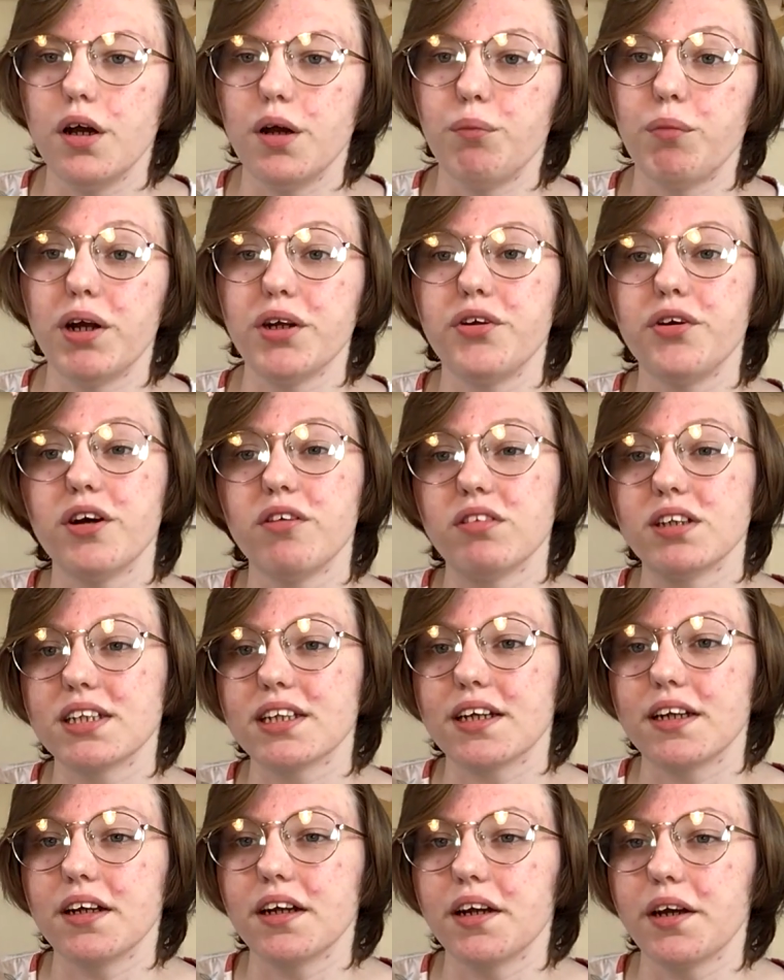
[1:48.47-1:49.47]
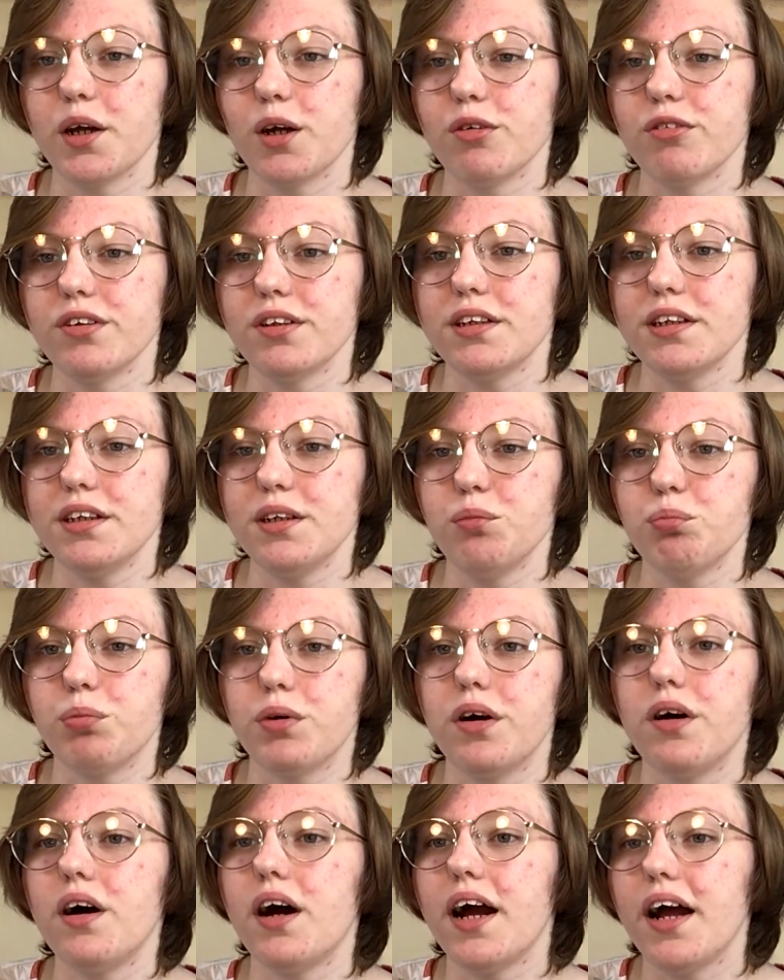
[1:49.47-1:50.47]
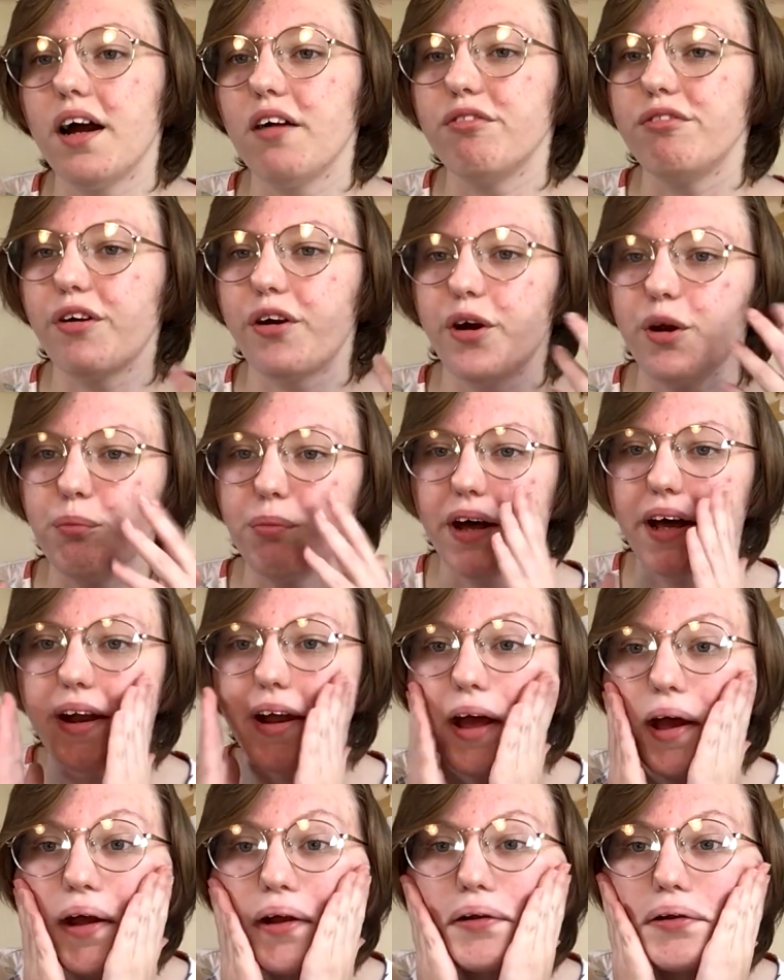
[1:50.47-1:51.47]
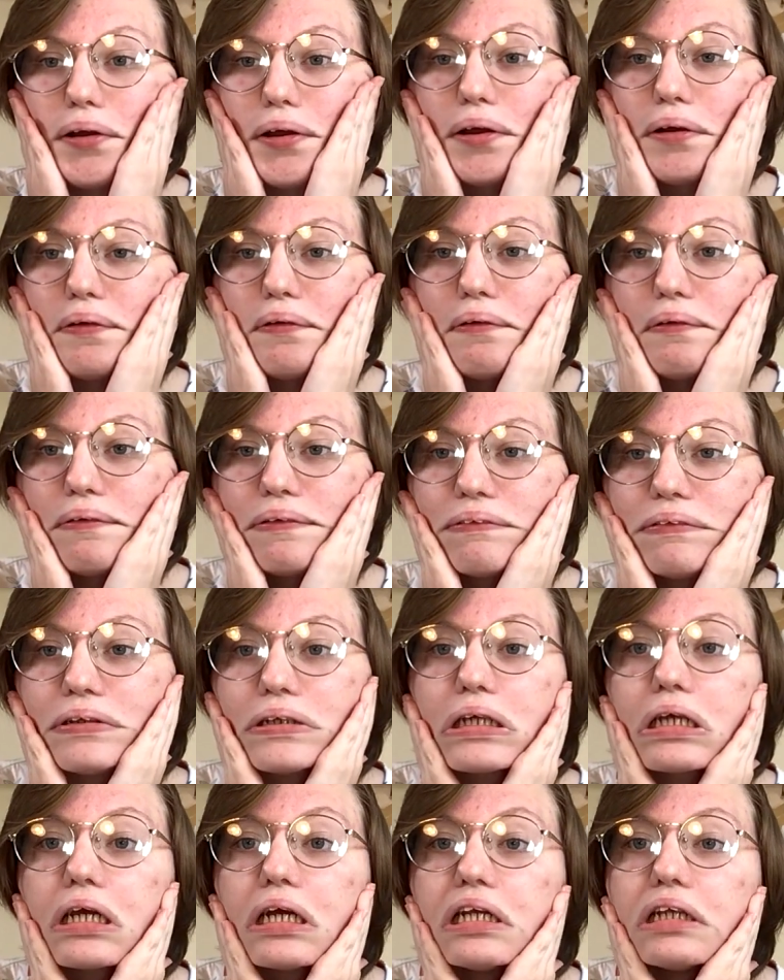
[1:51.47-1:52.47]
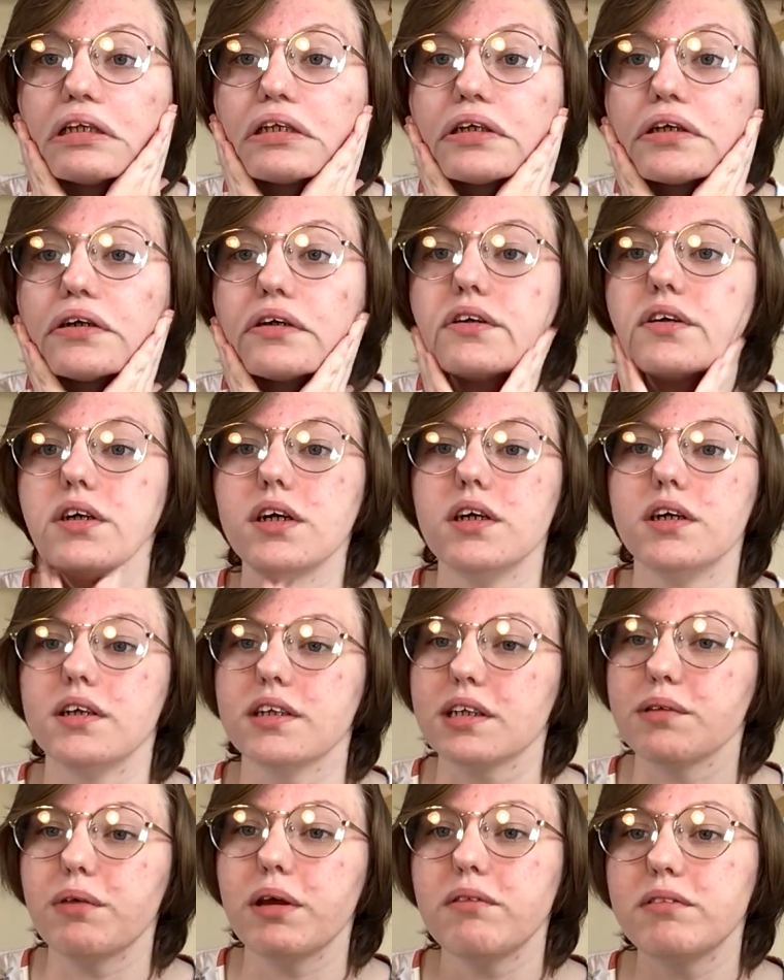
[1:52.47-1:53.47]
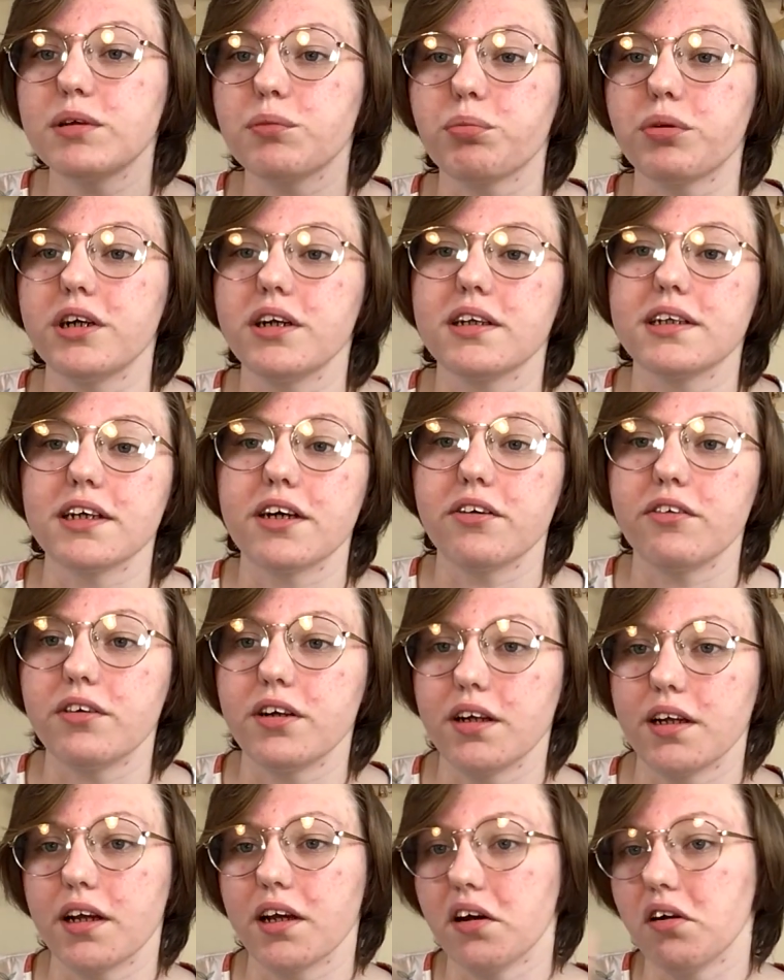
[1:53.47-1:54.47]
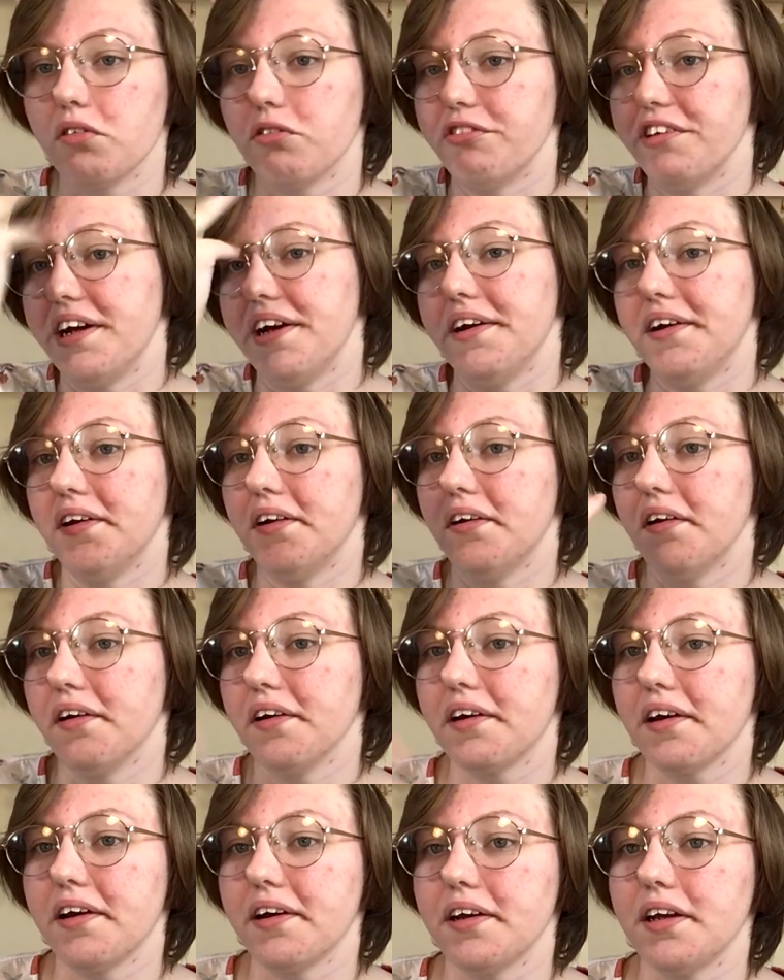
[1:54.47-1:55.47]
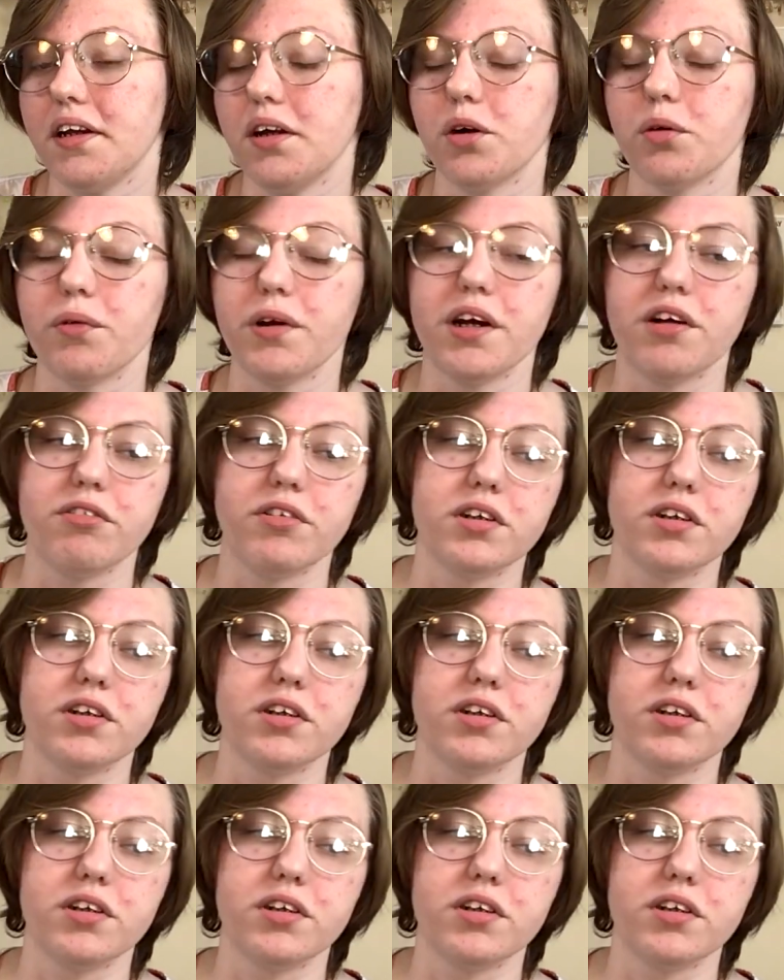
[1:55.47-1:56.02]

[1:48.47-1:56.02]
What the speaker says: do have a skincare routine, but I have very bad acne and skin, so sometimes it breaks out and I get all red and like icky or whatever.